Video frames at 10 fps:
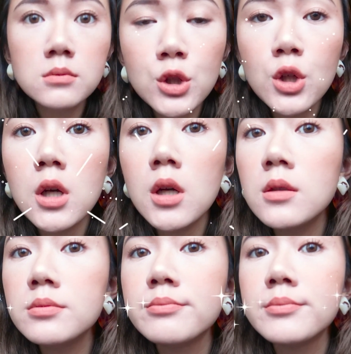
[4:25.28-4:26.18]

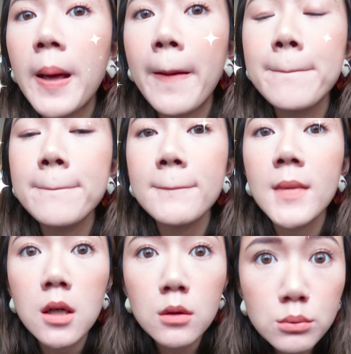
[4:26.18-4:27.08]
Ta-da!
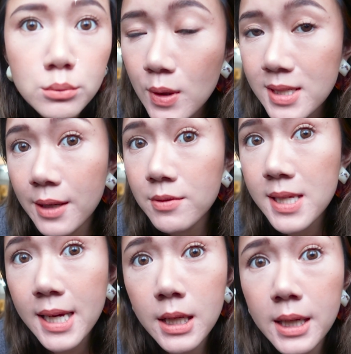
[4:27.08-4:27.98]
So as I've
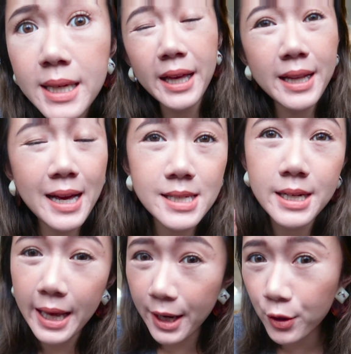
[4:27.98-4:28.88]
said, it has an
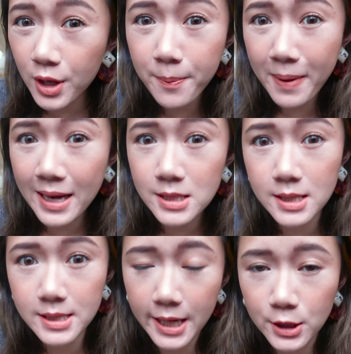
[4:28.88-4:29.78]
airy matte
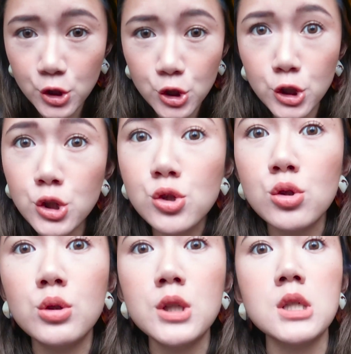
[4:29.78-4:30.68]
texture,
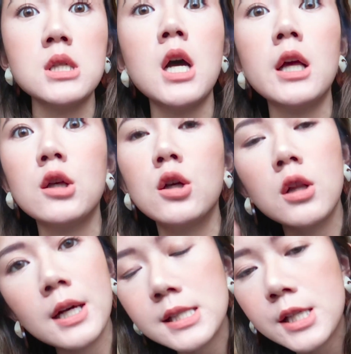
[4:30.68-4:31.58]
so it's not
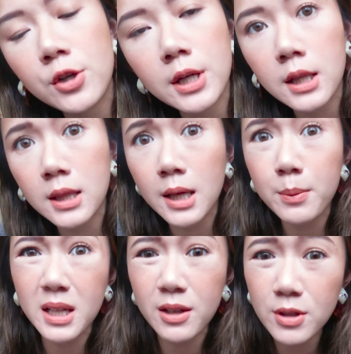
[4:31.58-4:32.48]
glossy or anything,
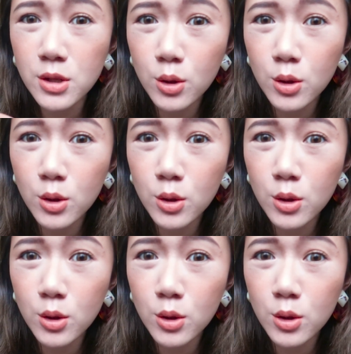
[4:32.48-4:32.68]
but even